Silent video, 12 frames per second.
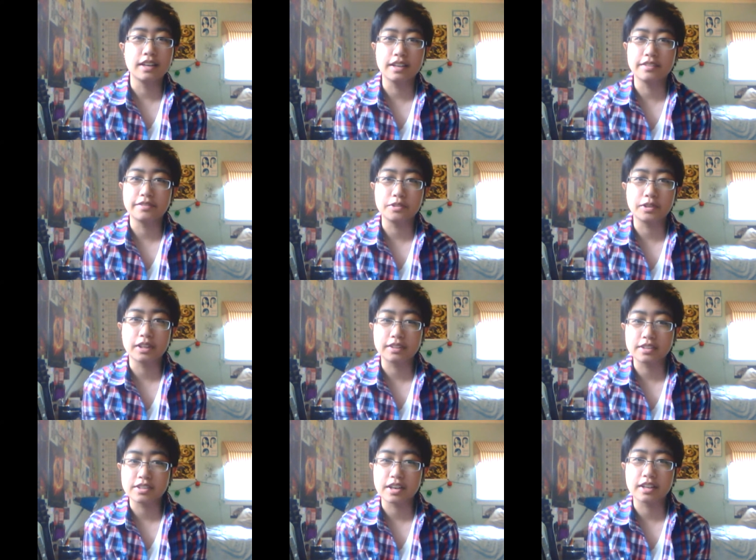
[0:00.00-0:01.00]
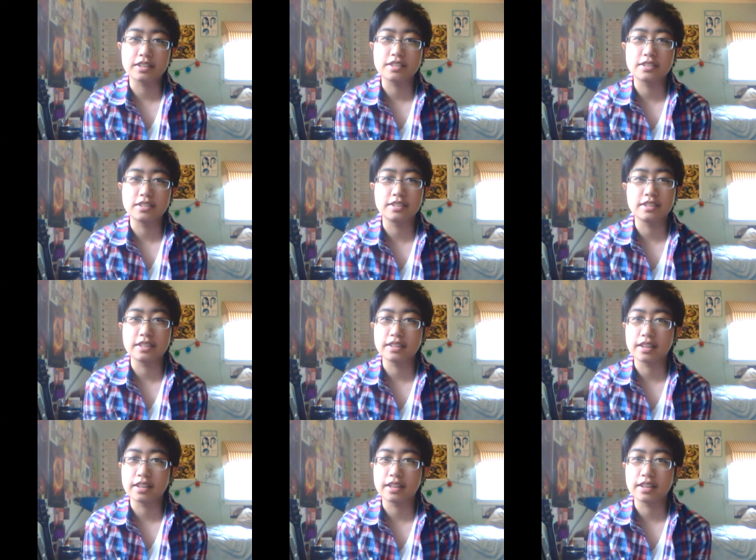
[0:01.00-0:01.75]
if you get the chance to see